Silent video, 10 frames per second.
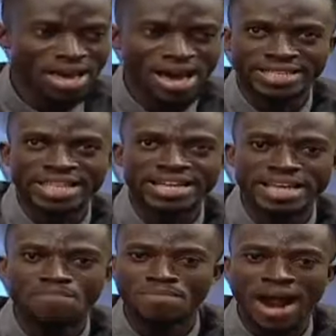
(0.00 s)
And then,
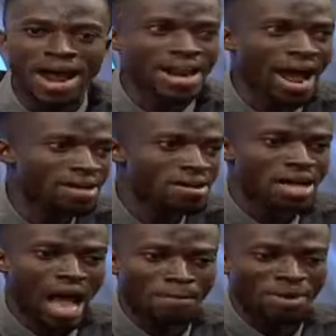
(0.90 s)
yeah,
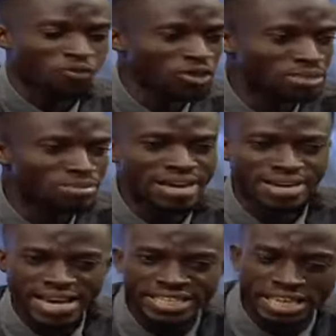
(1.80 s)
I'm unfortunately
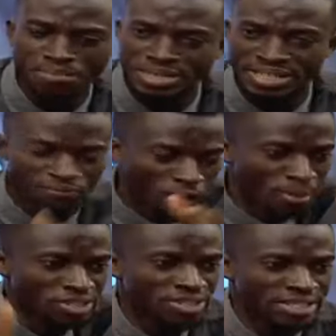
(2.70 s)
engaging in
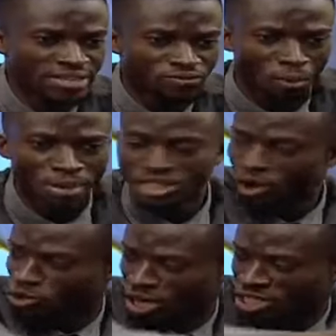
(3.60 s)
misinformation, disinformation,
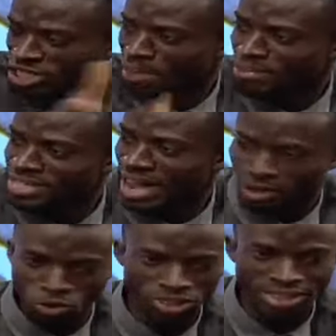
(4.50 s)
or traditional media, and
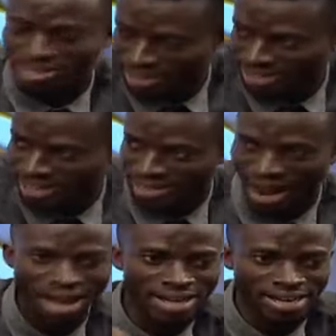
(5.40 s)
also certain agenda.